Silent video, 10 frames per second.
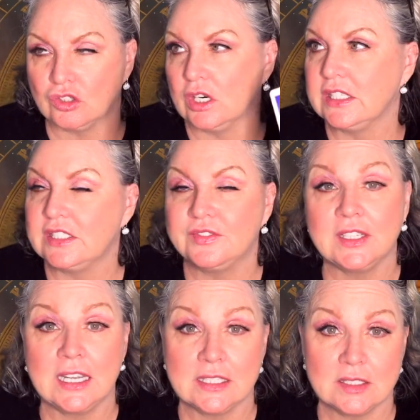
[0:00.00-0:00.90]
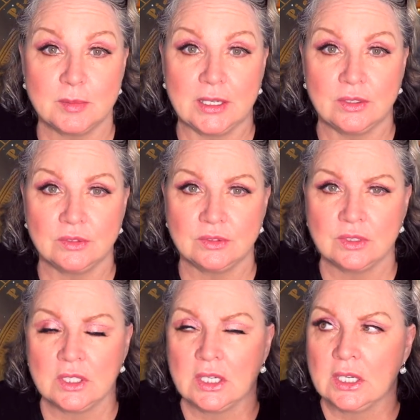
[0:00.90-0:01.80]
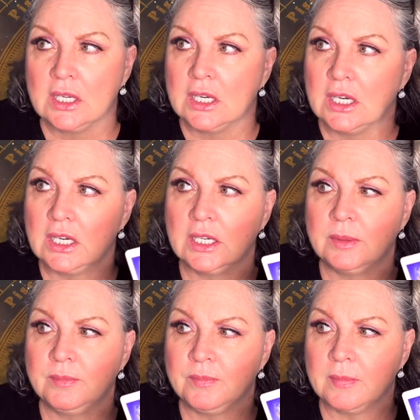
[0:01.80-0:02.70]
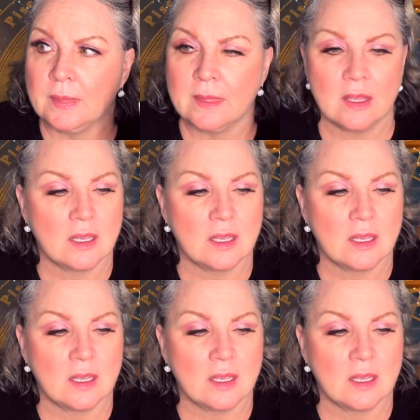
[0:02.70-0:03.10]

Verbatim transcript: tried to forget about? And